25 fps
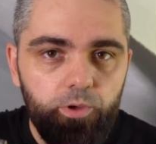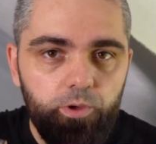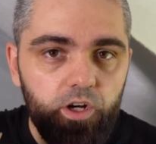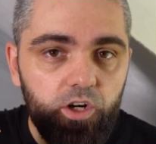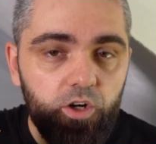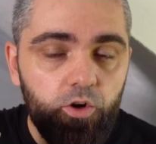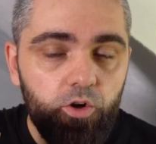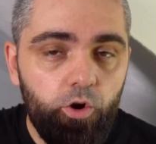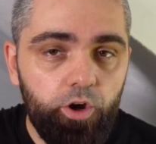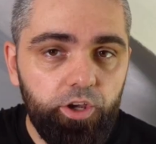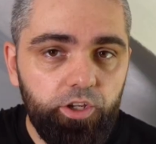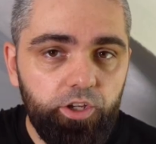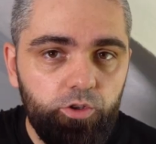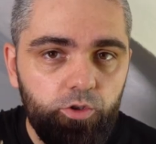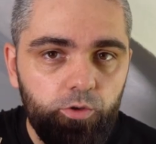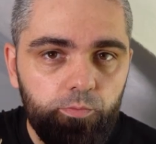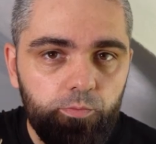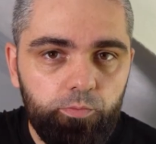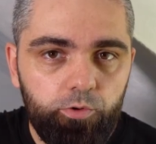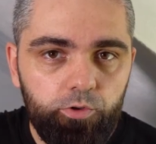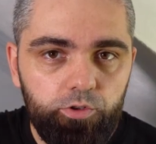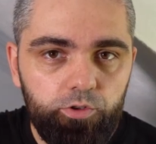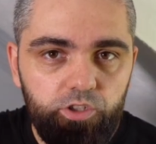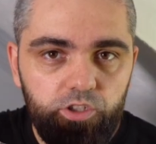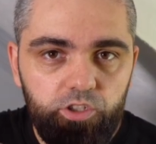we are going to
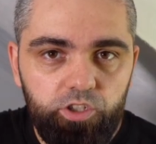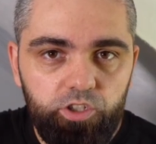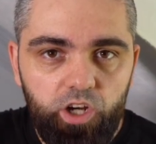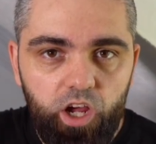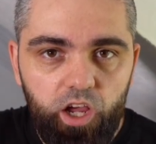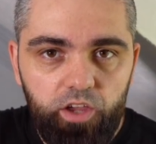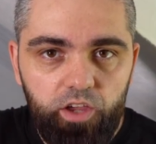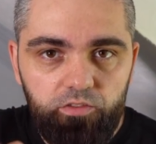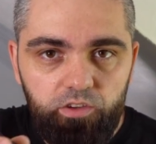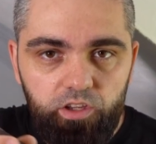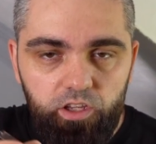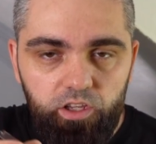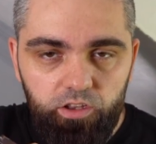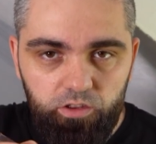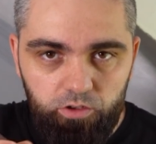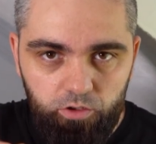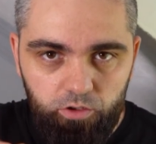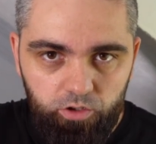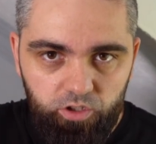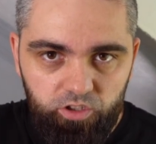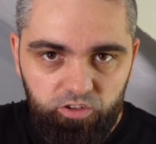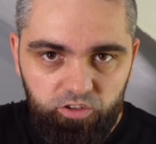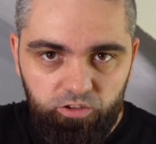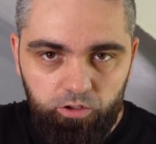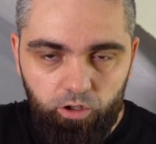put the drive
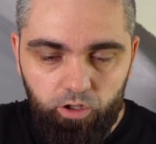into the